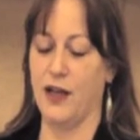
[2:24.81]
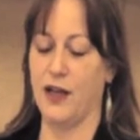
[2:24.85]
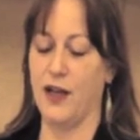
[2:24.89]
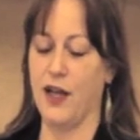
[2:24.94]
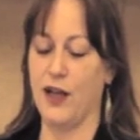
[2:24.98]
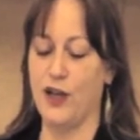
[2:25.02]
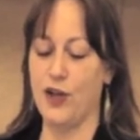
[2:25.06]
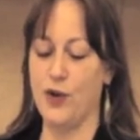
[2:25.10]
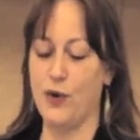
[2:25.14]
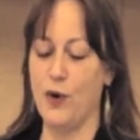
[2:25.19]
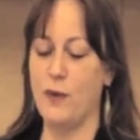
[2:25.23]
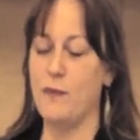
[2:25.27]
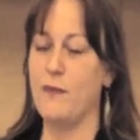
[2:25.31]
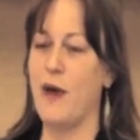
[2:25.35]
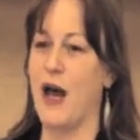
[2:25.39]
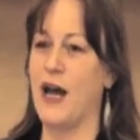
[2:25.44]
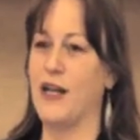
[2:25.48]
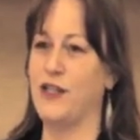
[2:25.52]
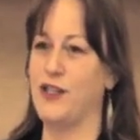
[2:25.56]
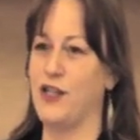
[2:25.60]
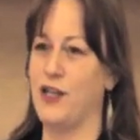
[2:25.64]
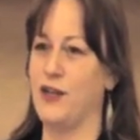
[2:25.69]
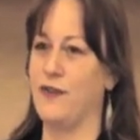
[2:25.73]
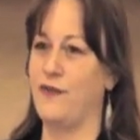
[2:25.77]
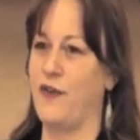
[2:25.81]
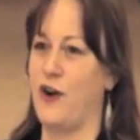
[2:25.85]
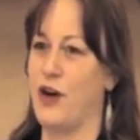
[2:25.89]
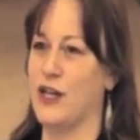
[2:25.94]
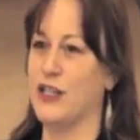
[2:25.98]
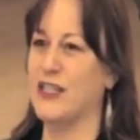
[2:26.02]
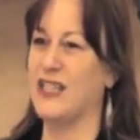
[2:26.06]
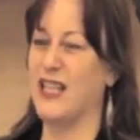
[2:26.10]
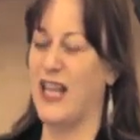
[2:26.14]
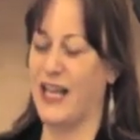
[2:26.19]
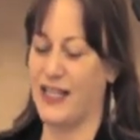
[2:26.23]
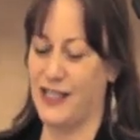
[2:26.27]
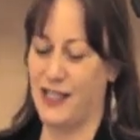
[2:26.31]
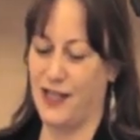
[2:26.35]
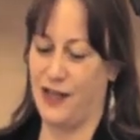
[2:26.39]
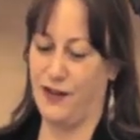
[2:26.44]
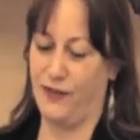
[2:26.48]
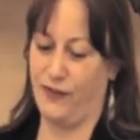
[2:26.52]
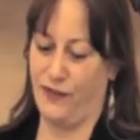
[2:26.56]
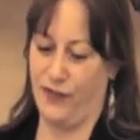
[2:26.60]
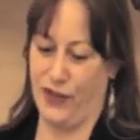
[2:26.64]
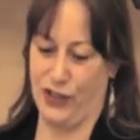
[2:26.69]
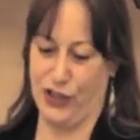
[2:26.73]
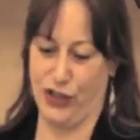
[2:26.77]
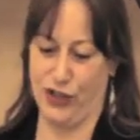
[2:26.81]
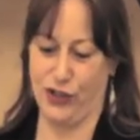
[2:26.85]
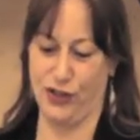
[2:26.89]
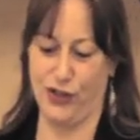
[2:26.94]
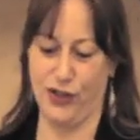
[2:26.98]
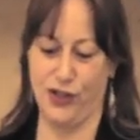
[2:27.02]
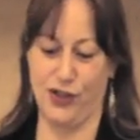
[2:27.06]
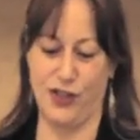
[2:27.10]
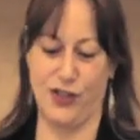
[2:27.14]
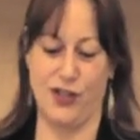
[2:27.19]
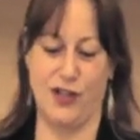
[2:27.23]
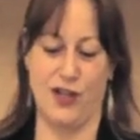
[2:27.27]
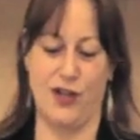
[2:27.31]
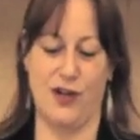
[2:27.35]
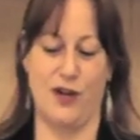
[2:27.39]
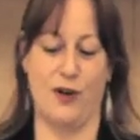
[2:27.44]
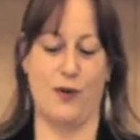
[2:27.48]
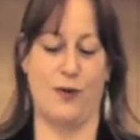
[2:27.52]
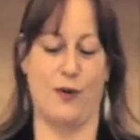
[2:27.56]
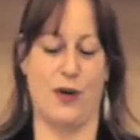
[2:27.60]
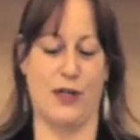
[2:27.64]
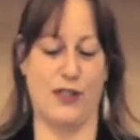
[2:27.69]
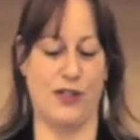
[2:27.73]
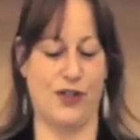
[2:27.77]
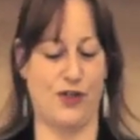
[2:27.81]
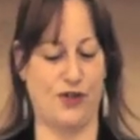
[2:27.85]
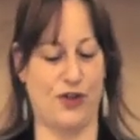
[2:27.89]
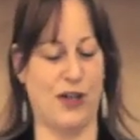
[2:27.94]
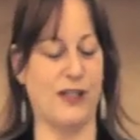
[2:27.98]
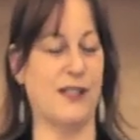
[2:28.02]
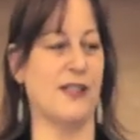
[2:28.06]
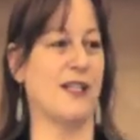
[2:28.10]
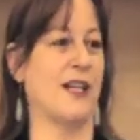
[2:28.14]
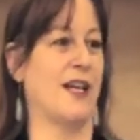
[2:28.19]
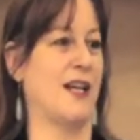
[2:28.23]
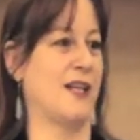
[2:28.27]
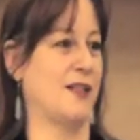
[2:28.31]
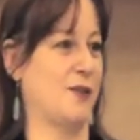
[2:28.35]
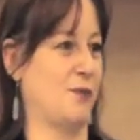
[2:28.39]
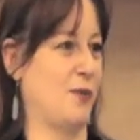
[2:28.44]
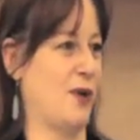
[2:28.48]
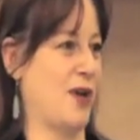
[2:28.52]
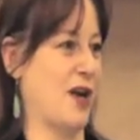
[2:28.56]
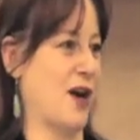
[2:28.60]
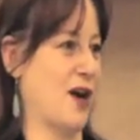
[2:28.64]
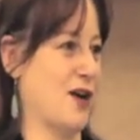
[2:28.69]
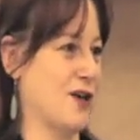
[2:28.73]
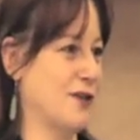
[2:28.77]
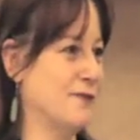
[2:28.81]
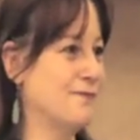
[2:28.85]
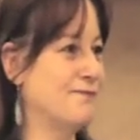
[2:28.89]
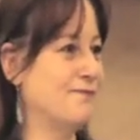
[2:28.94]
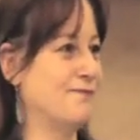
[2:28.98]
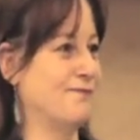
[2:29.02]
Can you imagine if our elected officials were as trusted as we are?